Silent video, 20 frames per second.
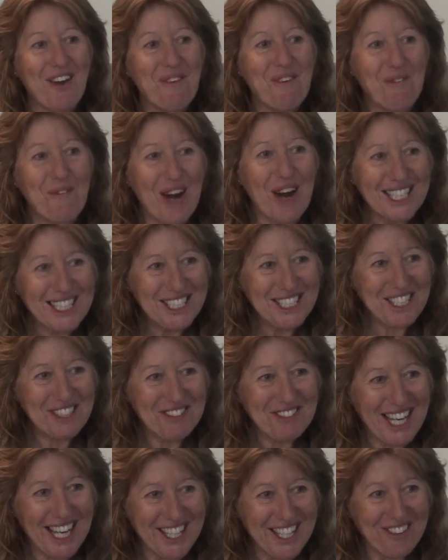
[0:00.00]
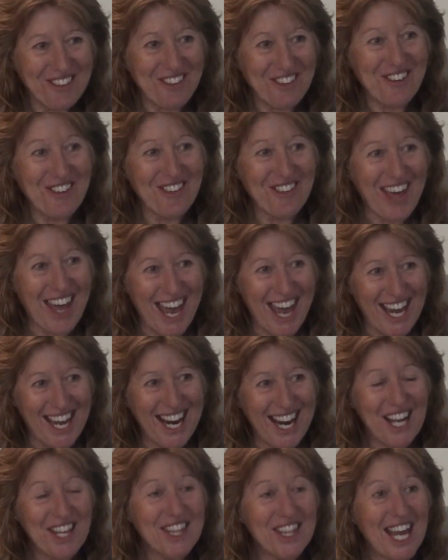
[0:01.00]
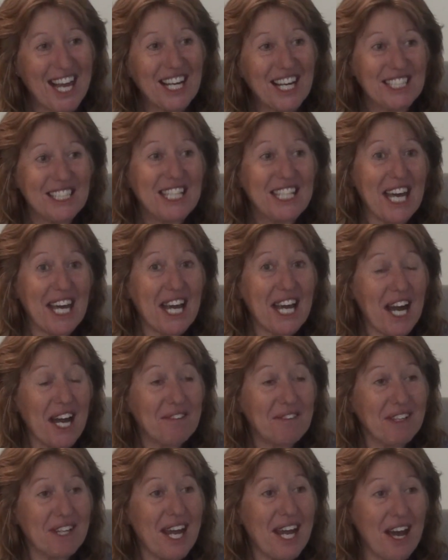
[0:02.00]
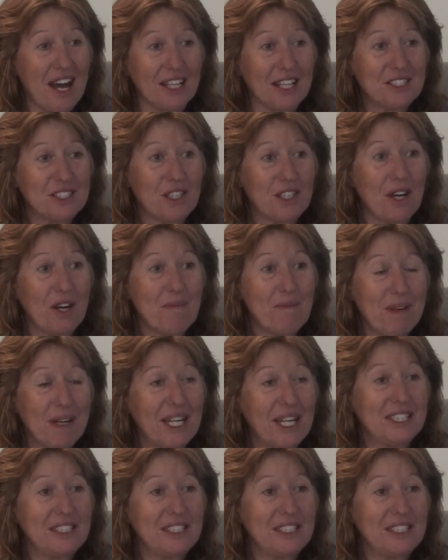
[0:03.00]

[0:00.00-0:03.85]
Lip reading: Once you've done all that, and that can take half an hour, but